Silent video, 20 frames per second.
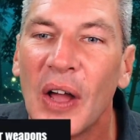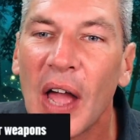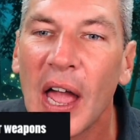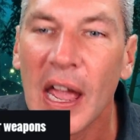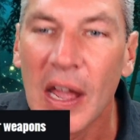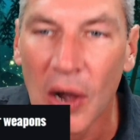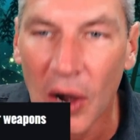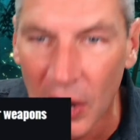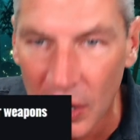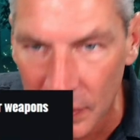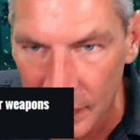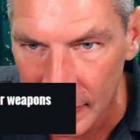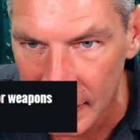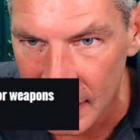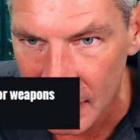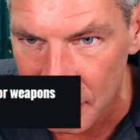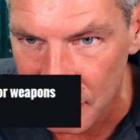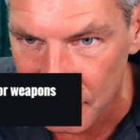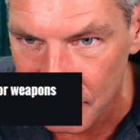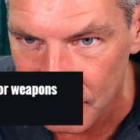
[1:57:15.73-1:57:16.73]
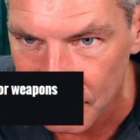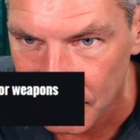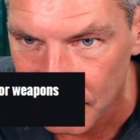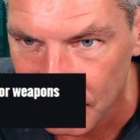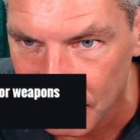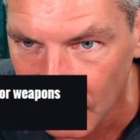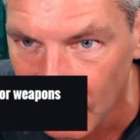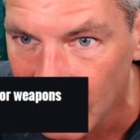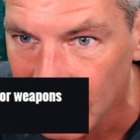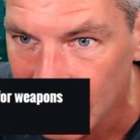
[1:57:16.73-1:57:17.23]
RAF
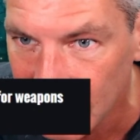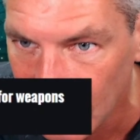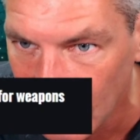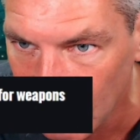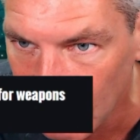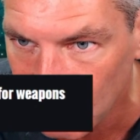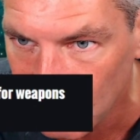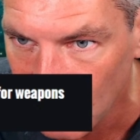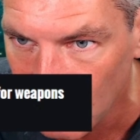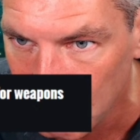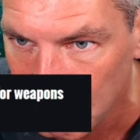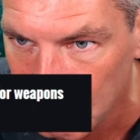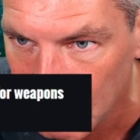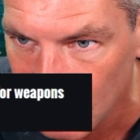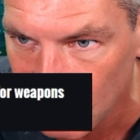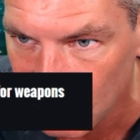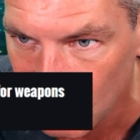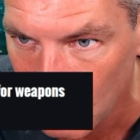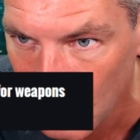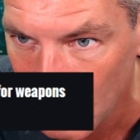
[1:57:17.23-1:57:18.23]
flight gloves are best for